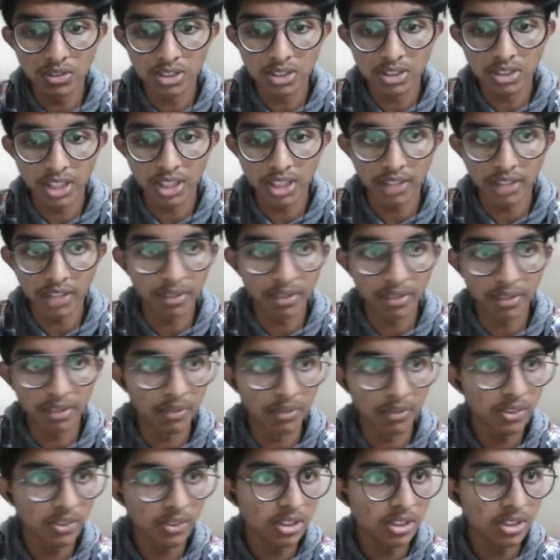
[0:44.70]
that I have come up with.
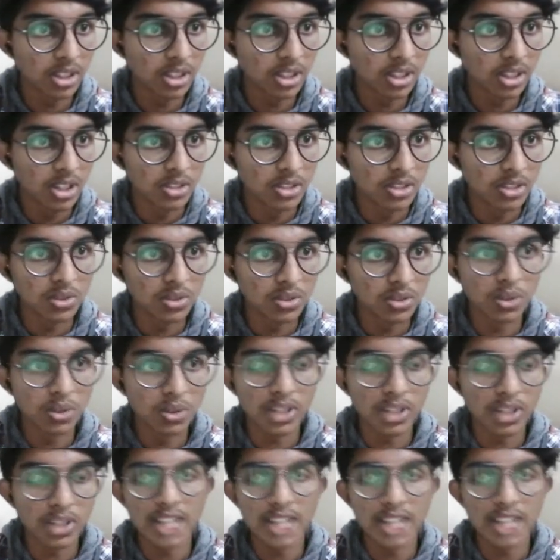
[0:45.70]
So
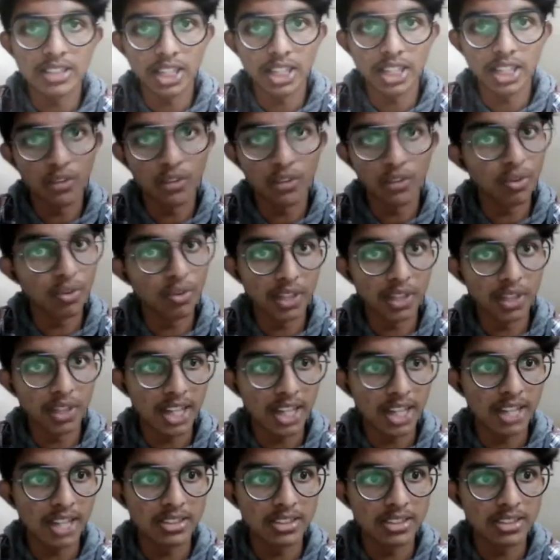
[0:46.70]
class adder, I have defined class
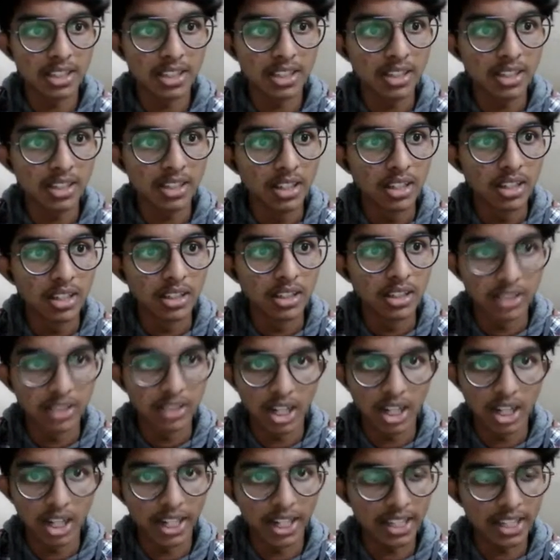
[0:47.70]
there, adder
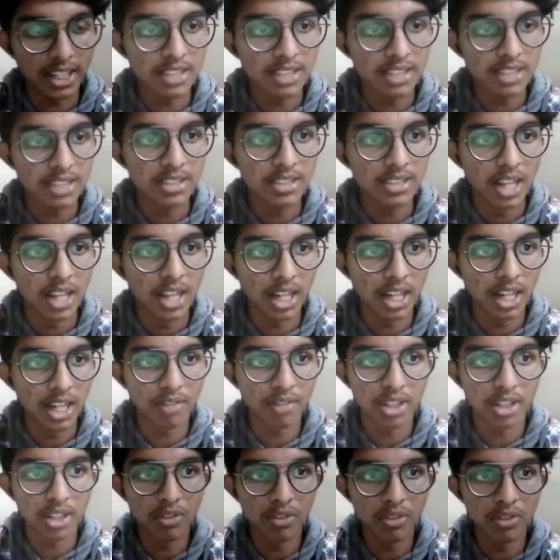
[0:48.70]
class, and after that
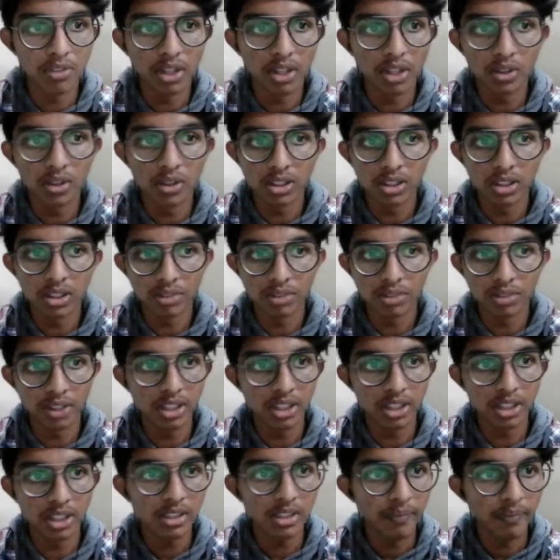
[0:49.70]
we are
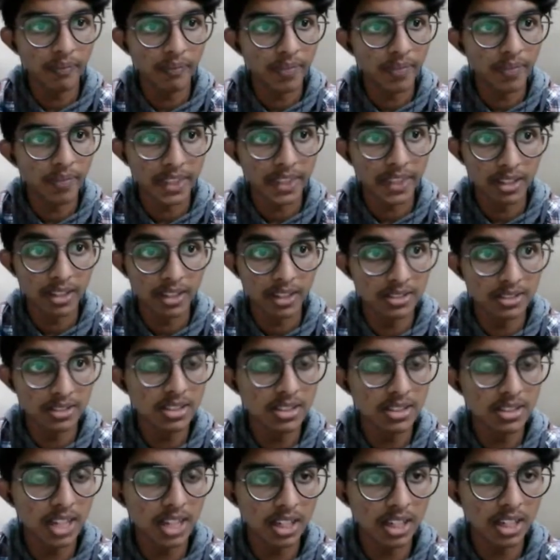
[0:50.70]
defining inside the
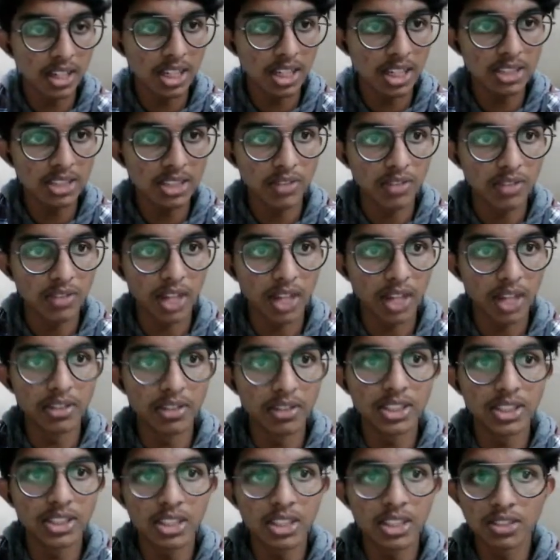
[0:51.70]
other class. I have
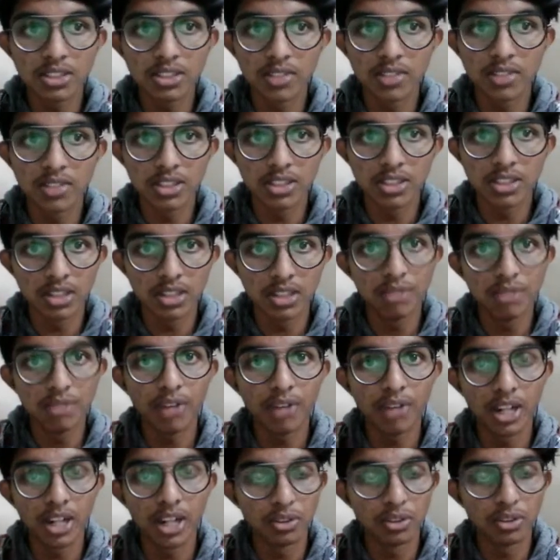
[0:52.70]
initialized with the self
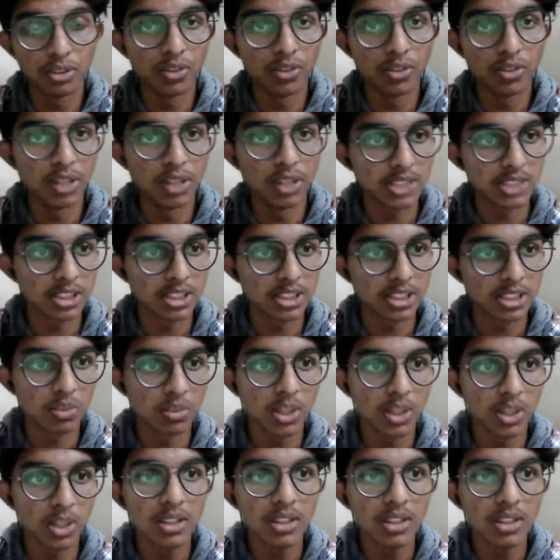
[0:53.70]
and two variables x and y,